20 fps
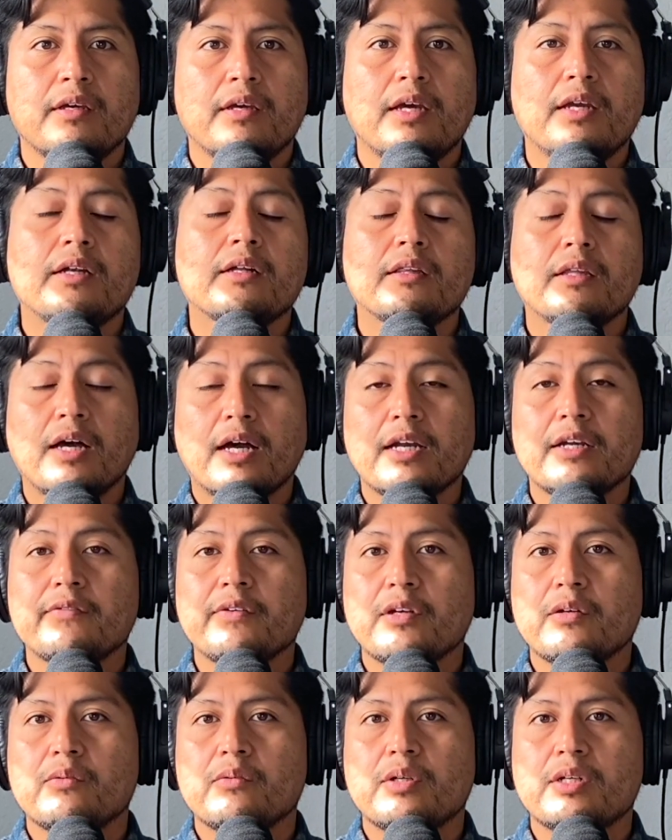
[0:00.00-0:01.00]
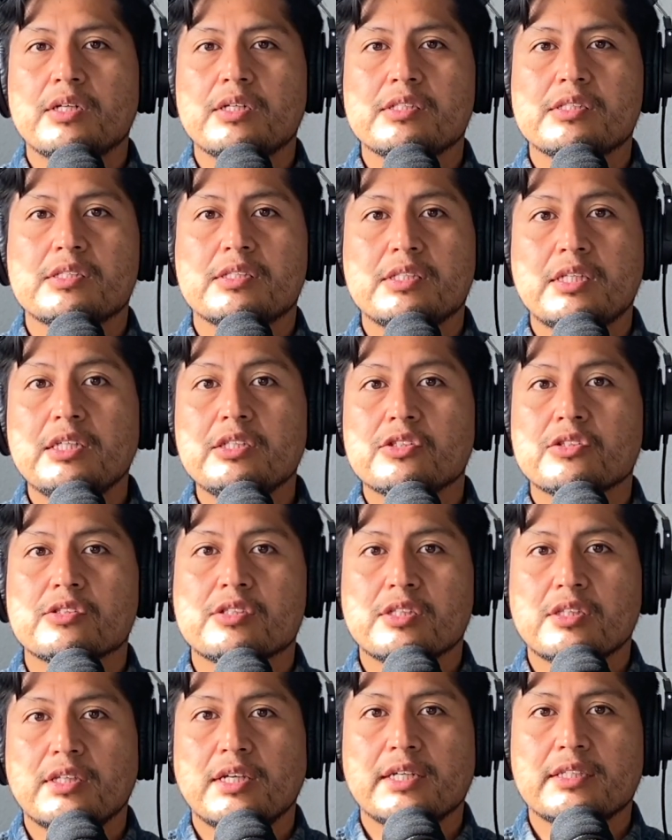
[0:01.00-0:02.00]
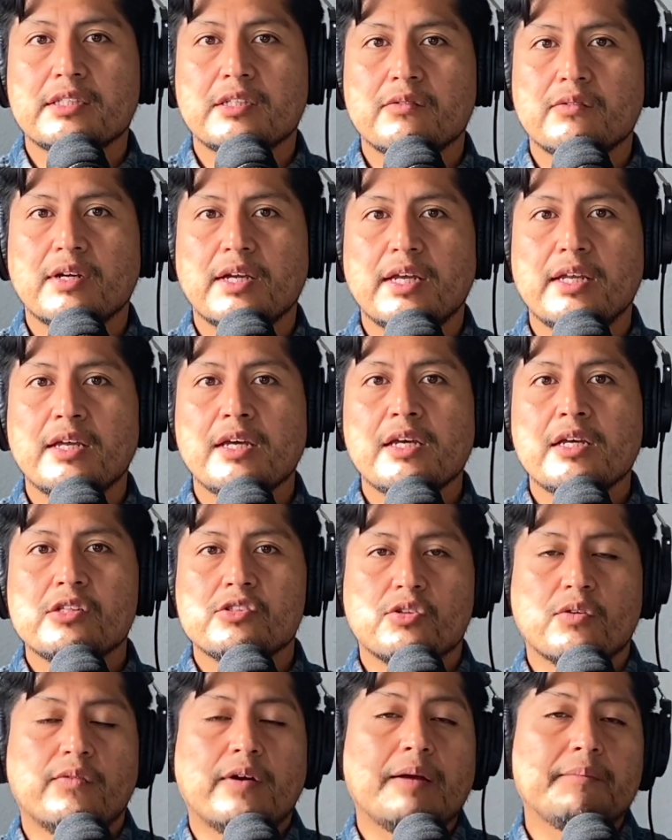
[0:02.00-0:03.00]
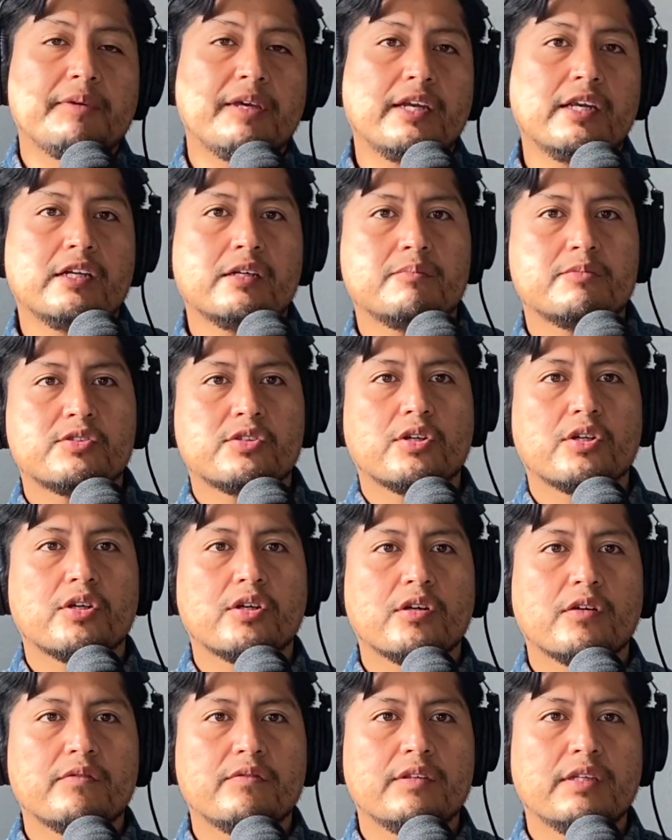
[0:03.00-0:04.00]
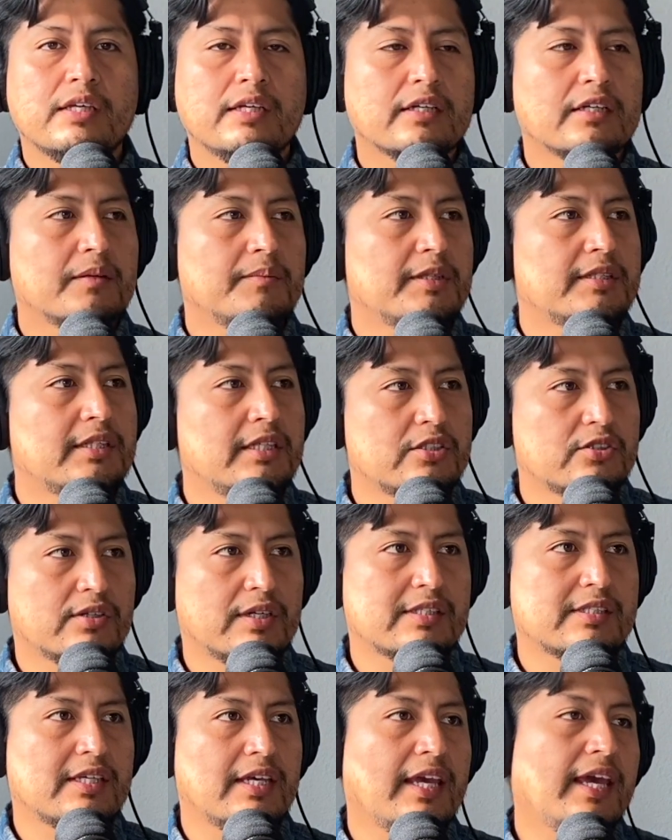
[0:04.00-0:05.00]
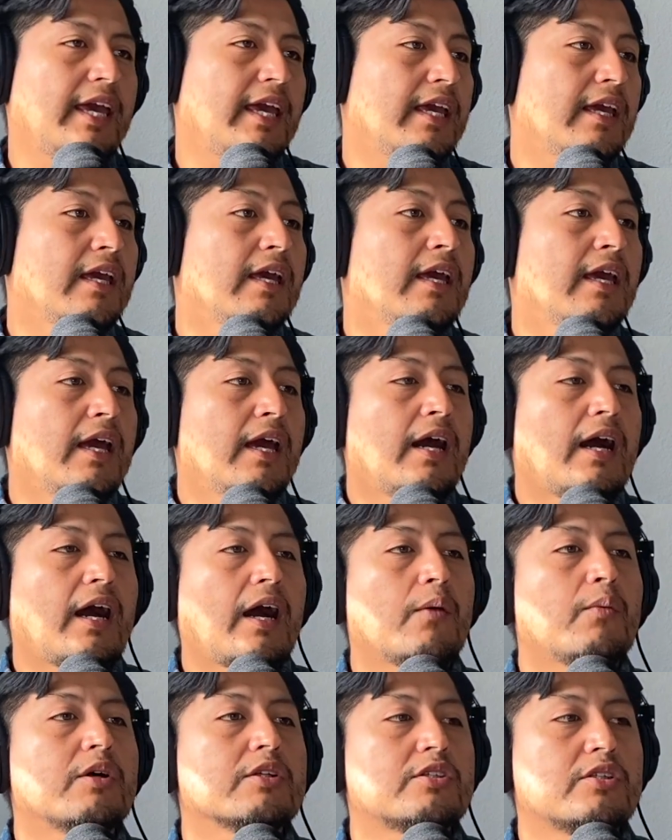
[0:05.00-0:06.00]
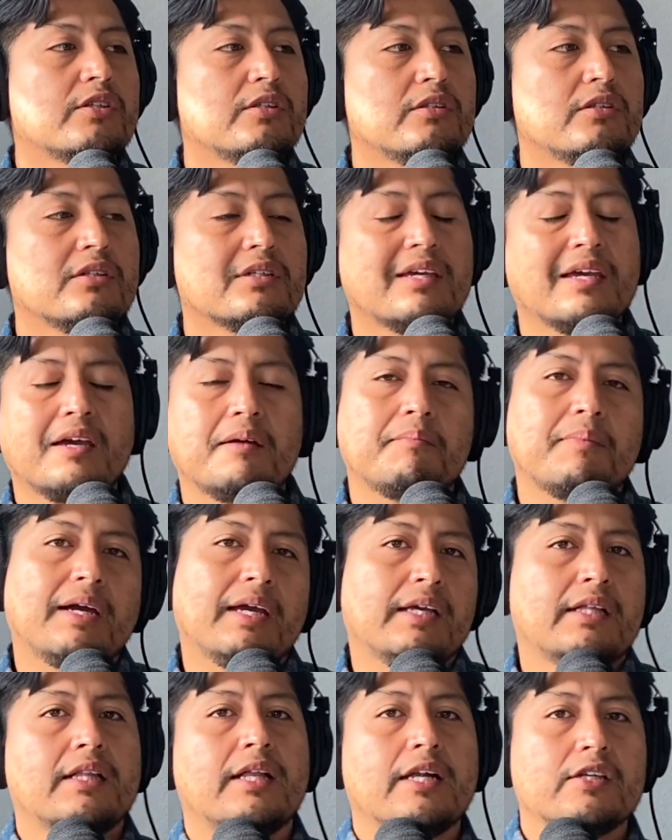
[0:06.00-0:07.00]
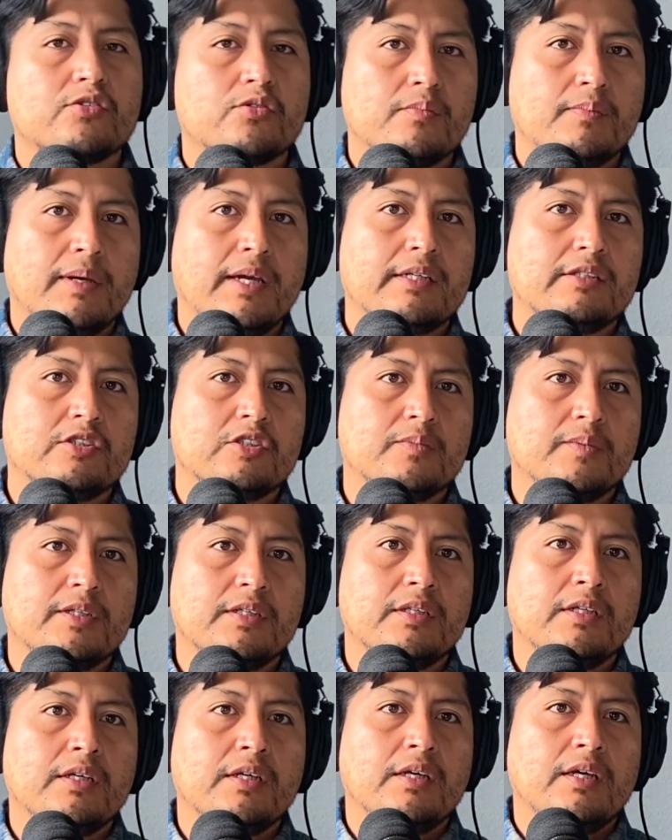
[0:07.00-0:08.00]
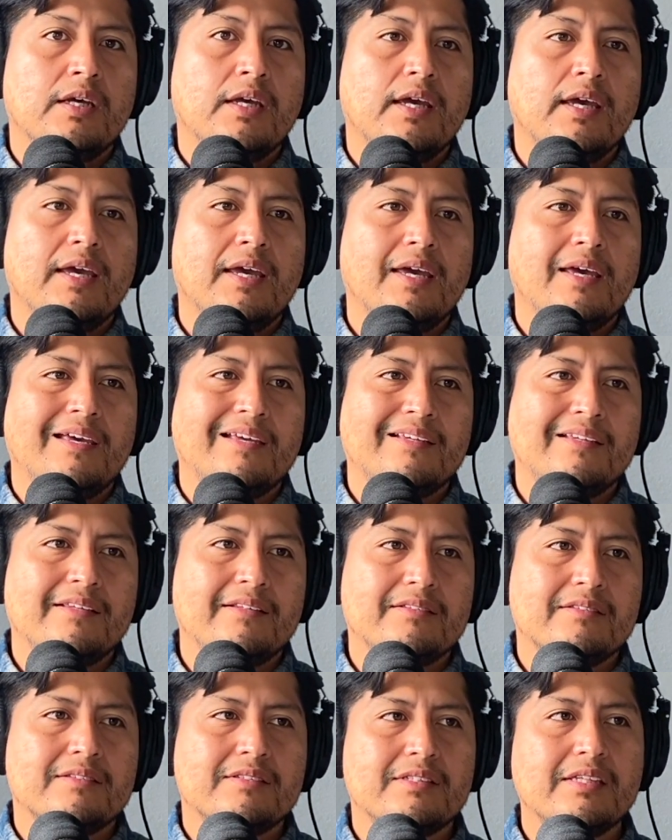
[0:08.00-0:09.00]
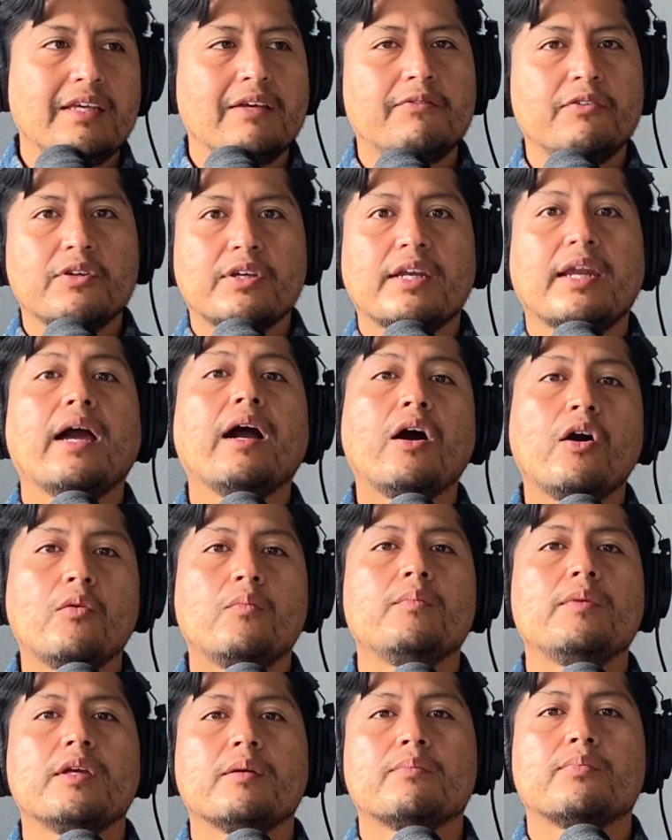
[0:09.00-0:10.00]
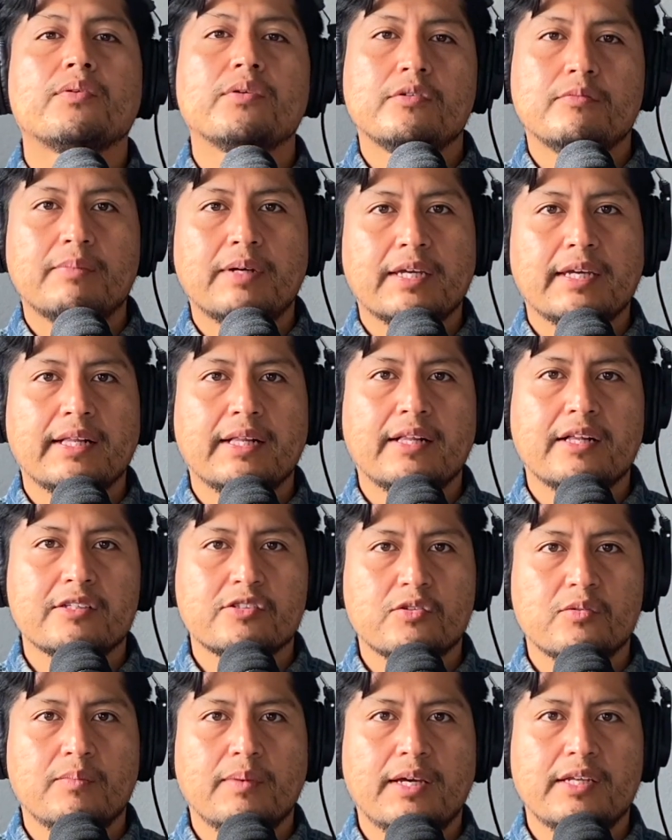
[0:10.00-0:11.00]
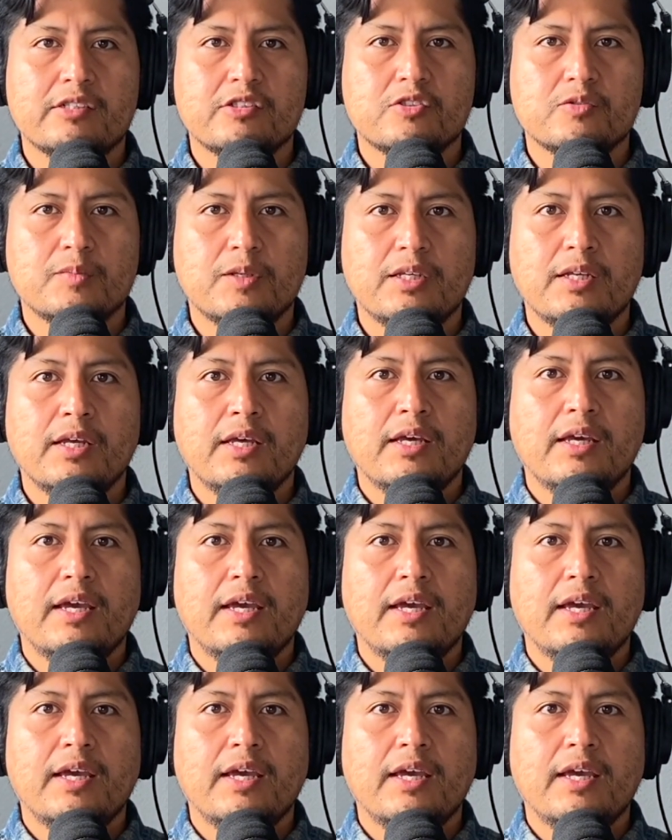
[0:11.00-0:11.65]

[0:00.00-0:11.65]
And a lot of it was teacher selected, right? So if I'm getting observed, the incoming teacher, I say, hey, I want you to look at my classroom management and see if you can help me improve my classroom management.